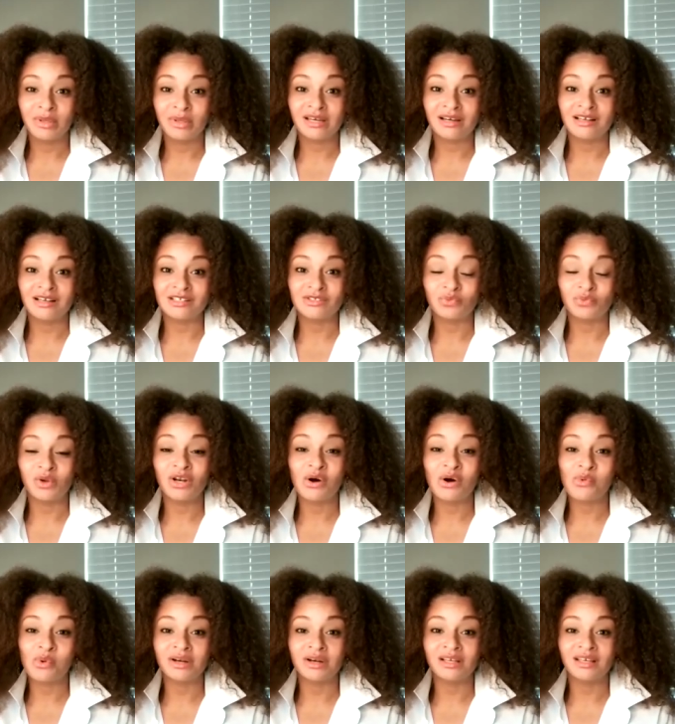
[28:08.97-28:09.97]
because
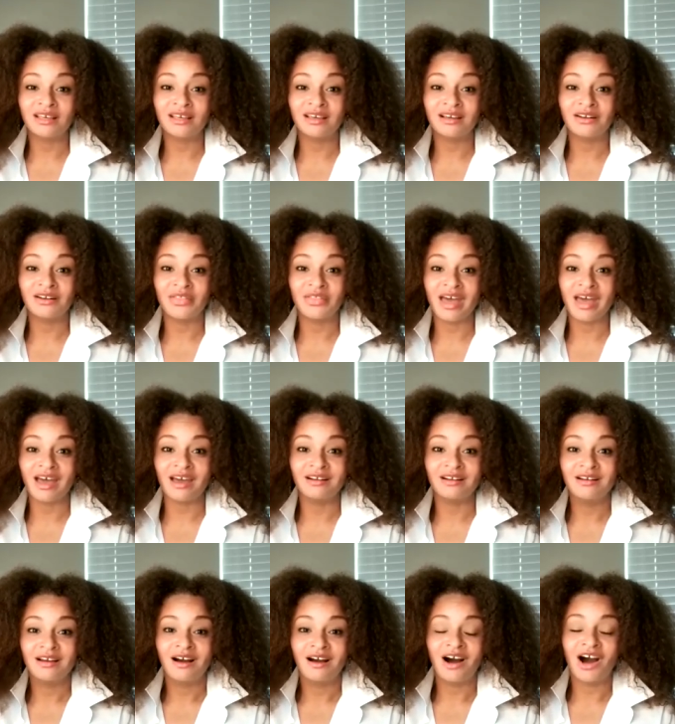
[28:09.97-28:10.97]
we don't want to hear
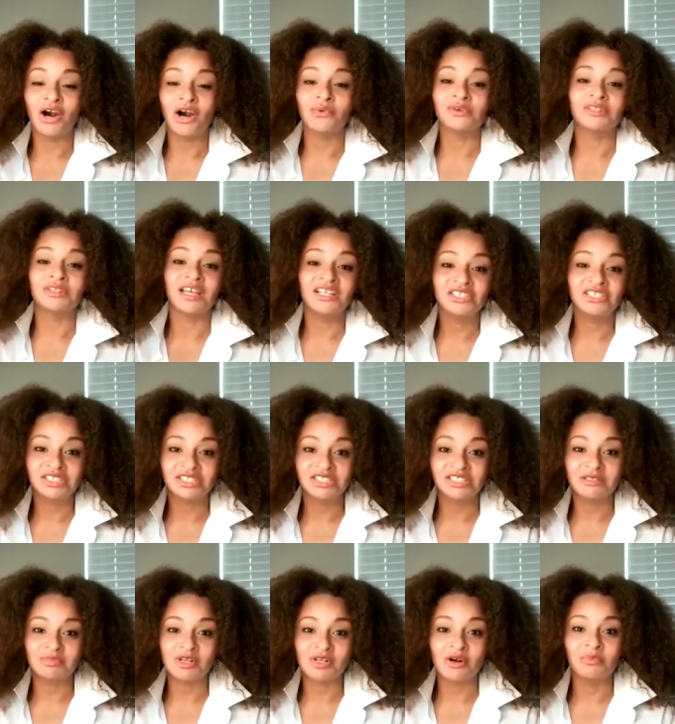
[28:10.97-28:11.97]
that our
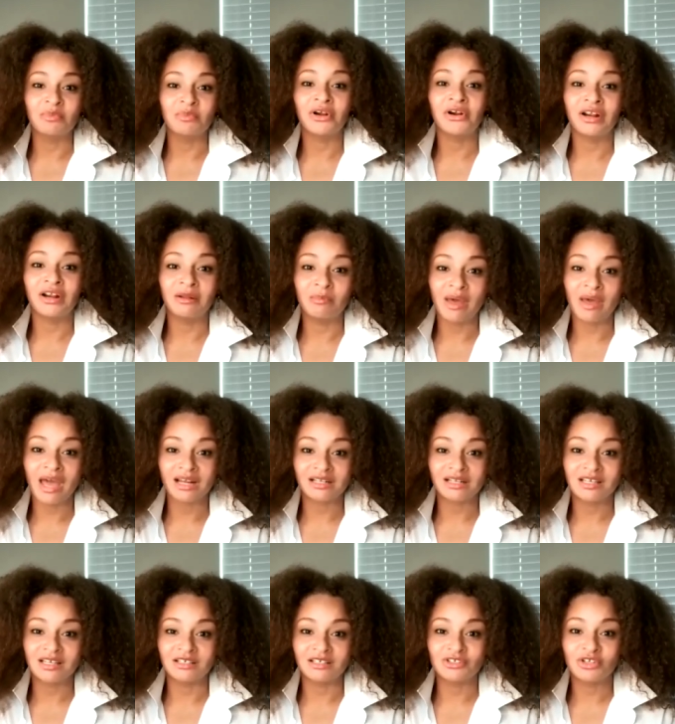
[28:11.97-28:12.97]
relationships are mirroring
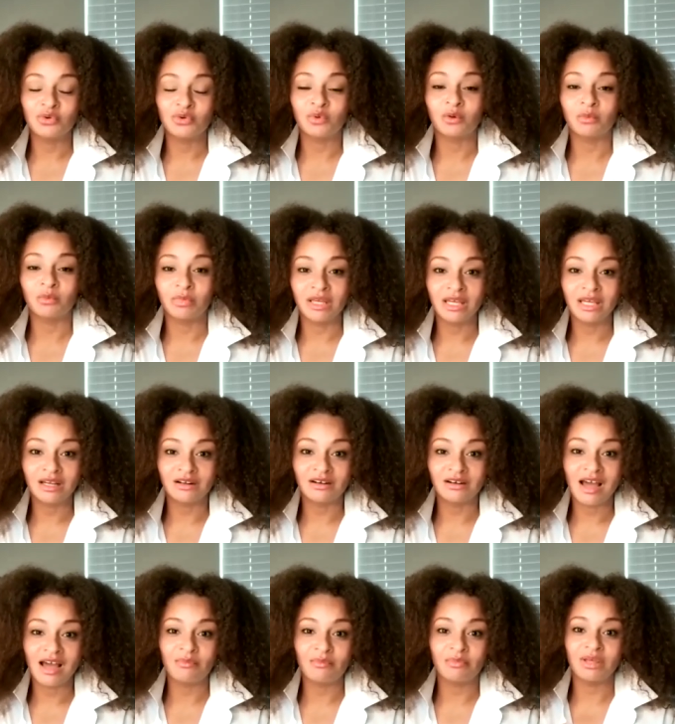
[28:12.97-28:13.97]
back to us who are
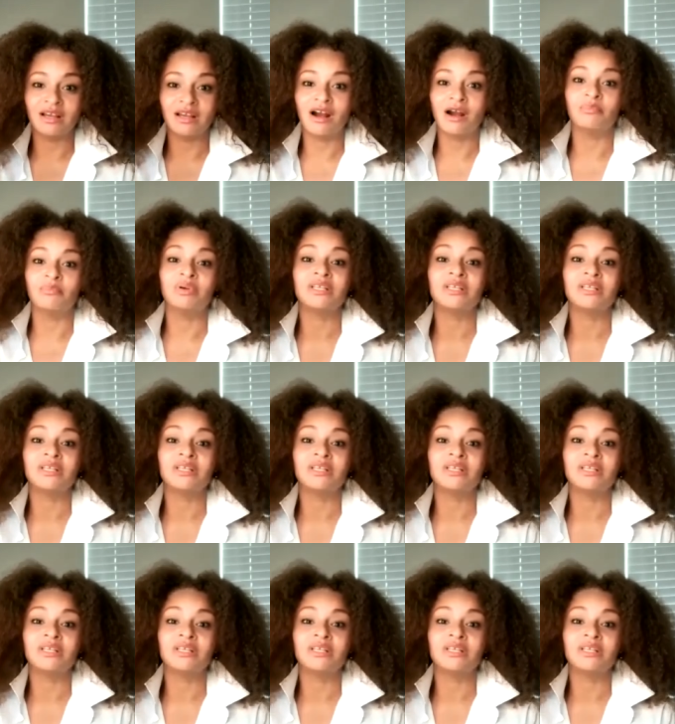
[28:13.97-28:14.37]
being or not being.